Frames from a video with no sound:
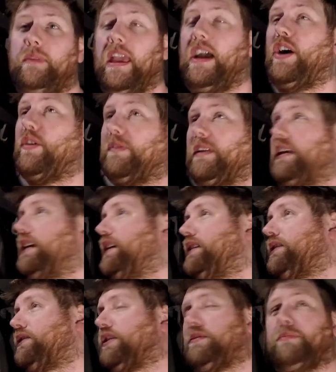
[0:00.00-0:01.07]
Hopefully
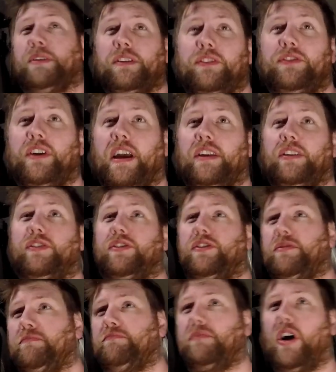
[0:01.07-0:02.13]
the building site's
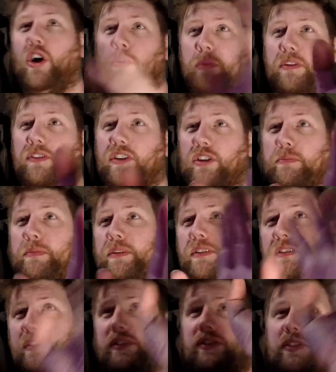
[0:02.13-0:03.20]
opened up
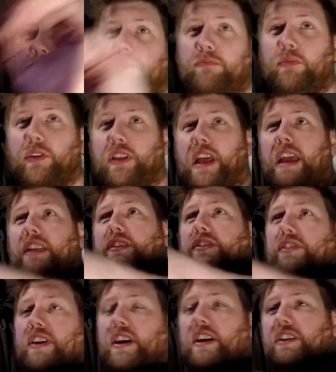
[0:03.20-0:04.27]
and we'll get
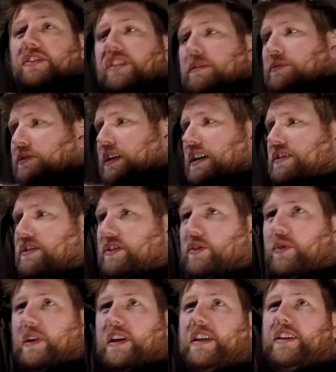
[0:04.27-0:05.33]
tipped nice and
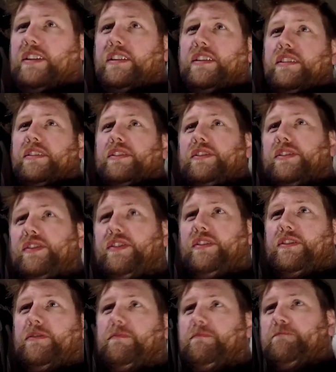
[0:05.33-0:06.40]
quick and...
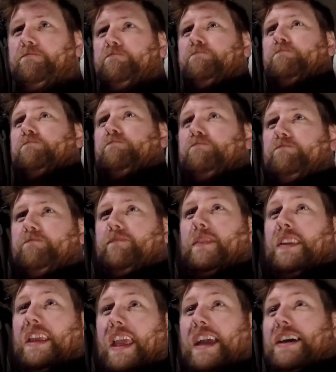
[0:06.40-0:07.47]

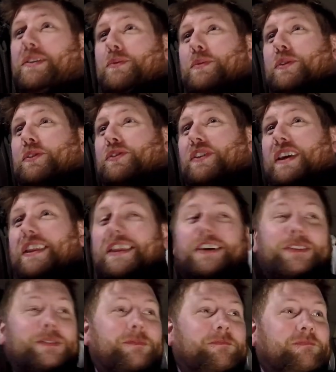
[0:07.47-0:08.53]
Yeah, we'll see though.
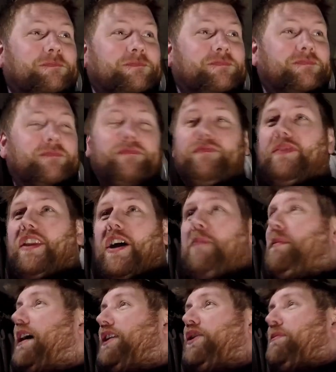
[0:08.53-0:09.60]
I
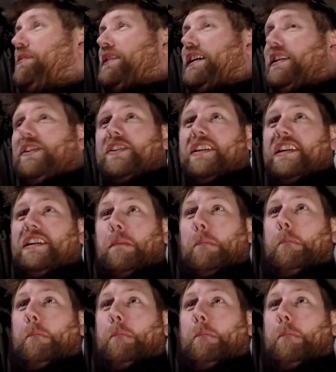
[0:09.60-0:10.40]
might not be that lucky.